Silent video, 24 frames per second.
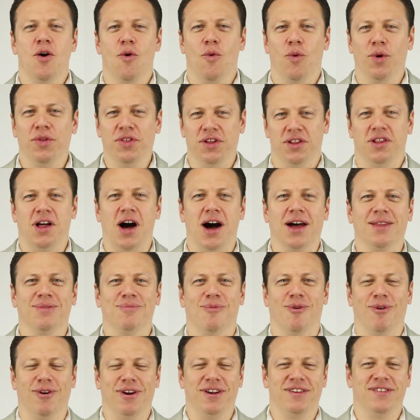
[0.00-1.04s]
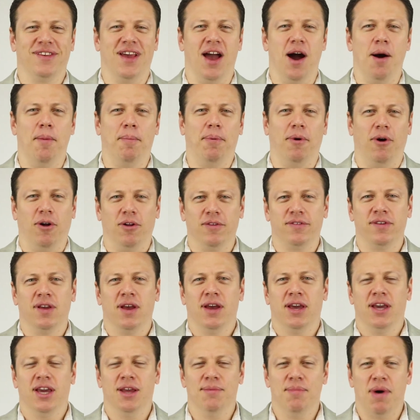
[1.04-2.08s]
with a lot more examples
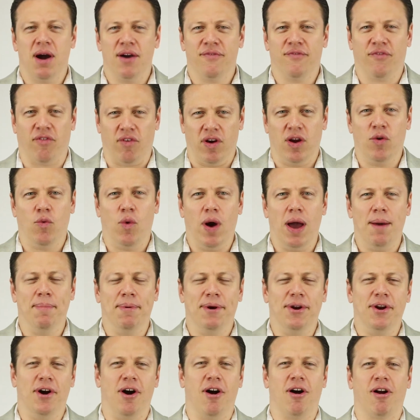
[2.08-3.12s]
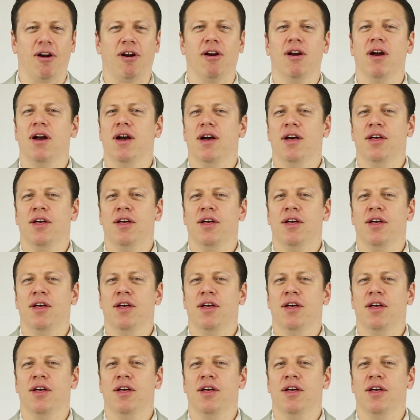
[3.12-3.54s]
in my free webinar